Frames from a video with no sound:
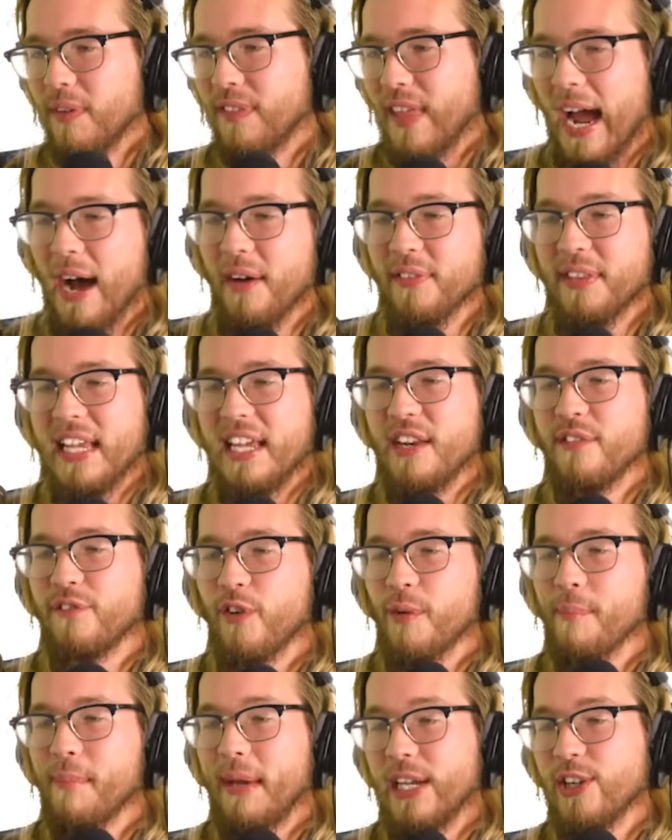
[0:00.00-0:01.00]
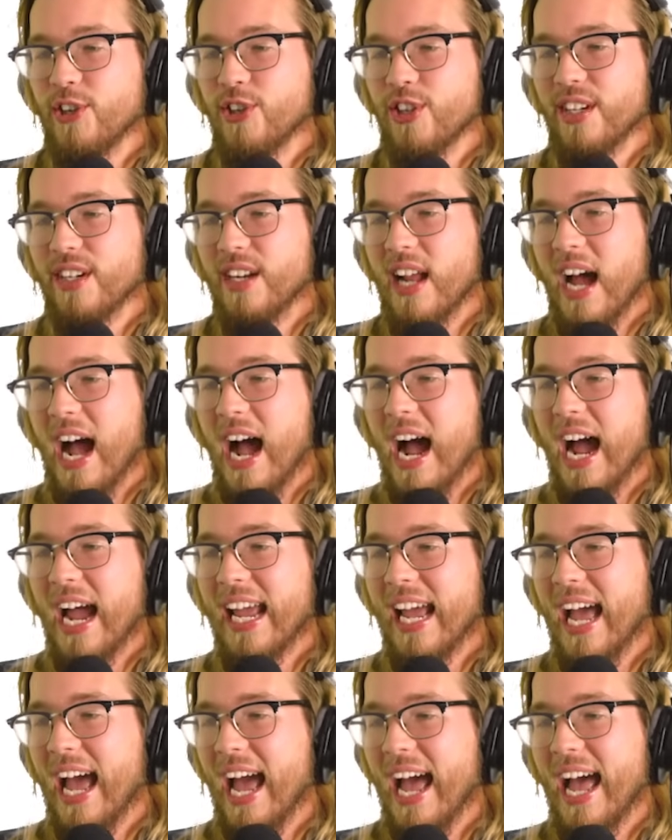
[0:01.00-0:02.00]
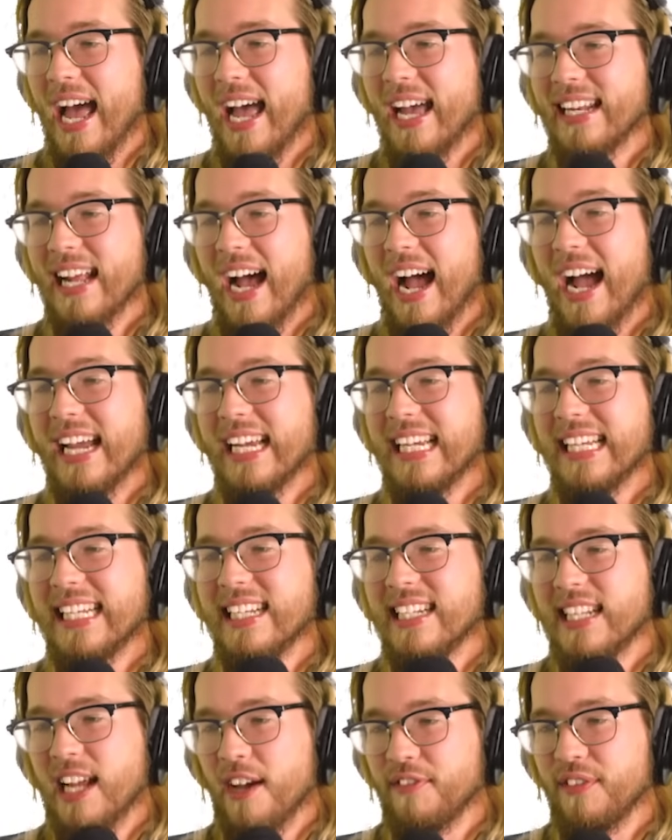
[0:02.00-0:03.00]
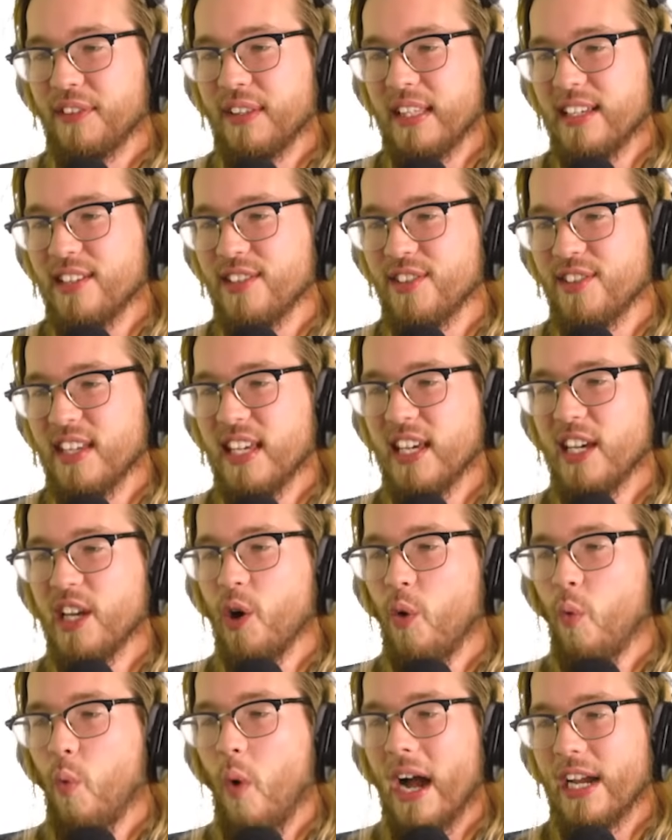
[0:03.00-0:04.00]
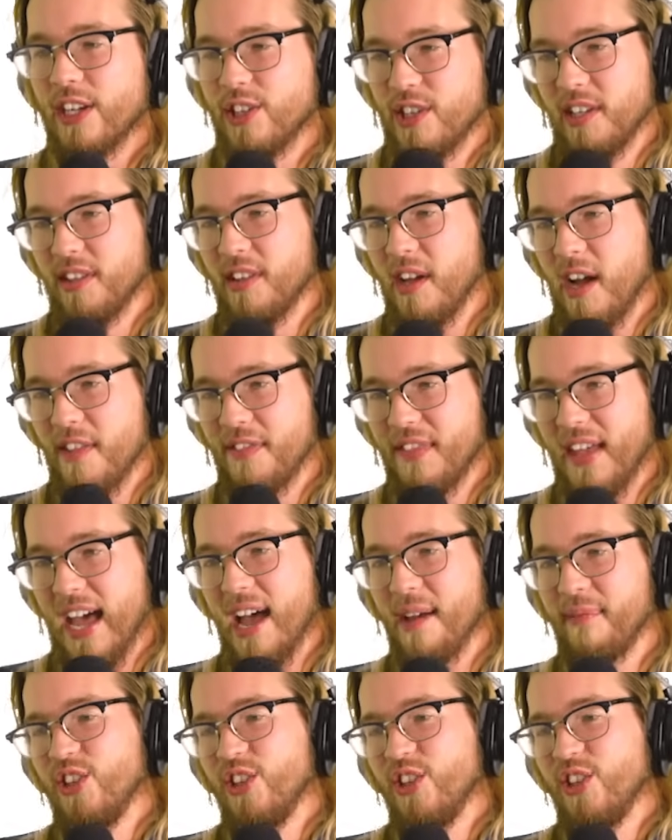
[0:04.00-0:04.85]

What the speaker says: Without the information I had, I can definitely see why she thought that.